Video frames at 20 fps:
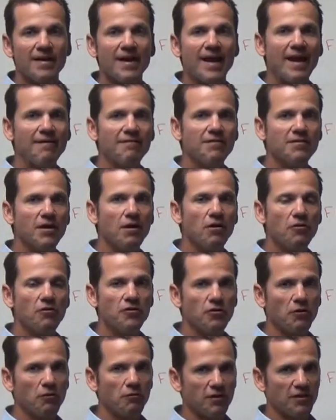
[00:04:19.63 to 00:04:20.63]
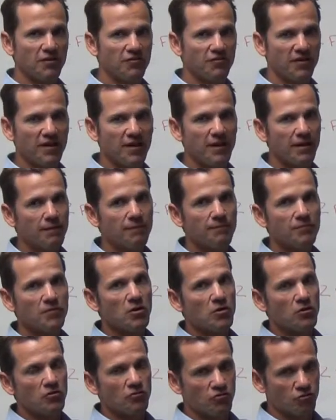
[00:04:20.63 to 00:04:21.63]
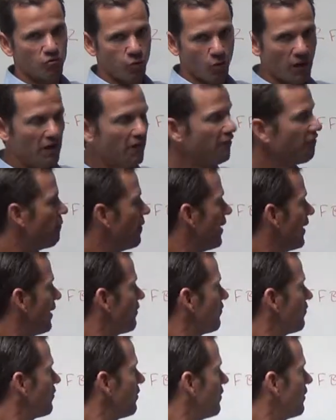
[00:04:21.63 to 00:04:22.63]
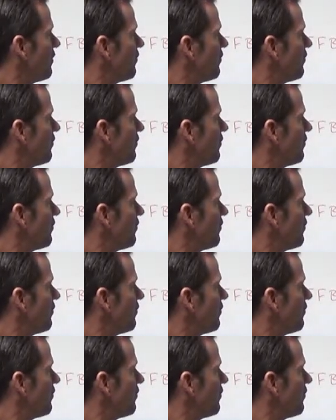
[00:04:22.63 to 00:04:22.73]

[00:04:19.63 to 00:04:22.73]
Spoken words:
Even though you only see 12 bits,